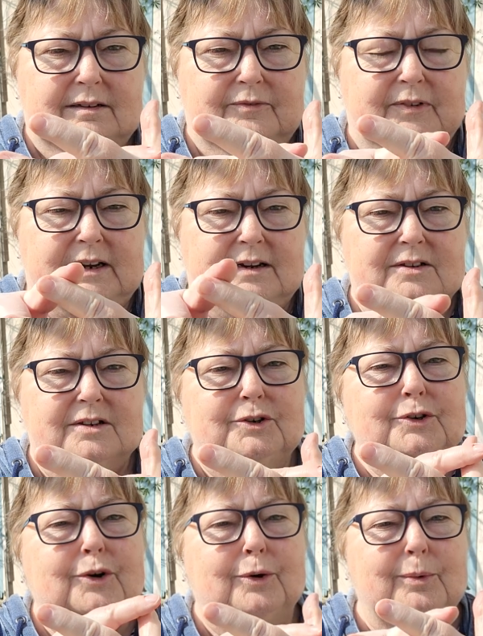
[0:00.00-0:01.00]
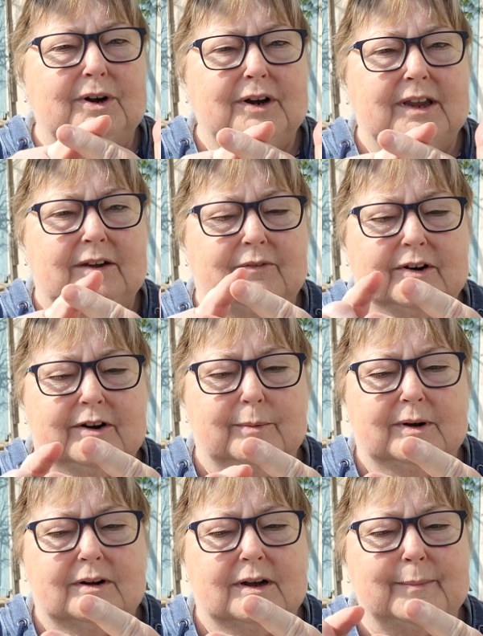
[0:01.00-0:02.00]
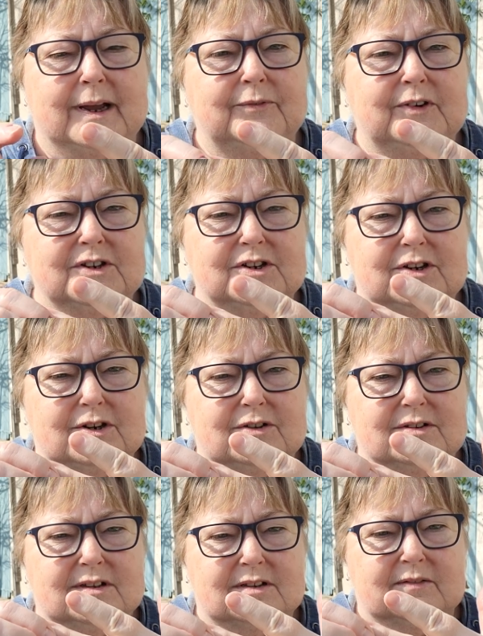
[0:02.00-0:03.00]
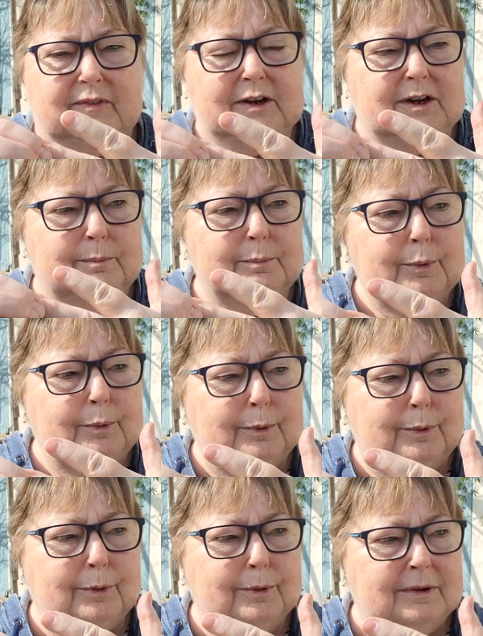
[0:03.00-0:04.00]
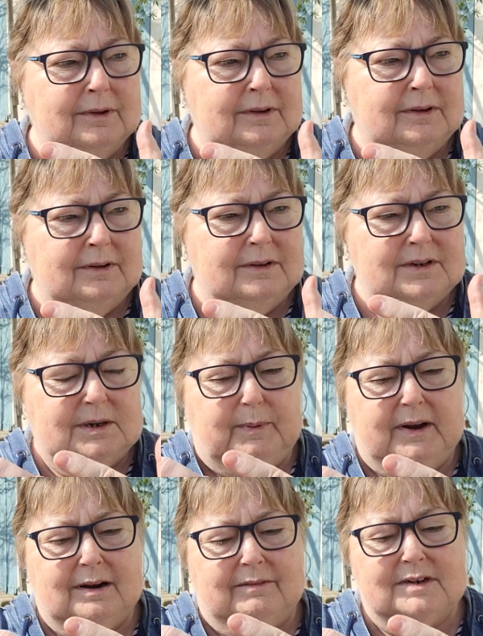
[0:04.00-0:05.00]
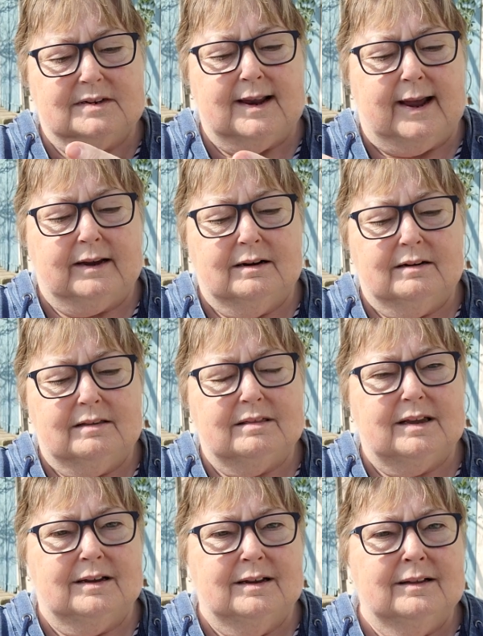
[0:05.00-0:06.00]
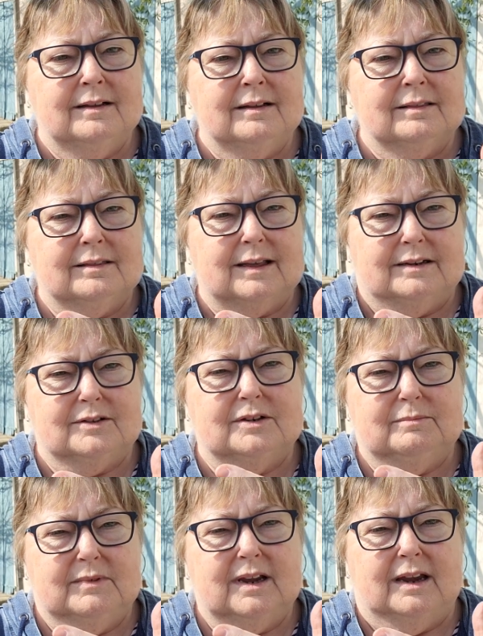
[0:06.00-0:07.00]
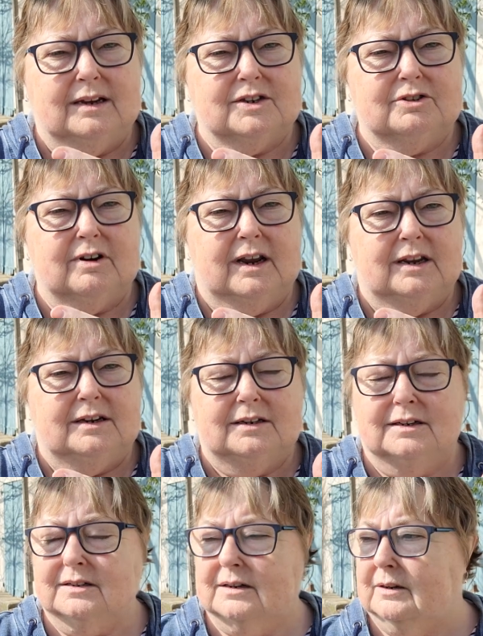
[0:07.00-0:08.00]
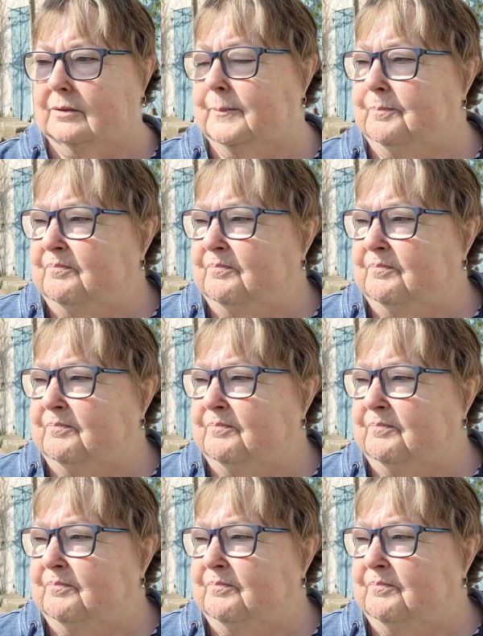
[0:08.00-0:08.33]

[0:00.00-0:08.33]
fingers are not working very well, I'm having to use this finger more to pick up the slack, and I think that's getting strained. So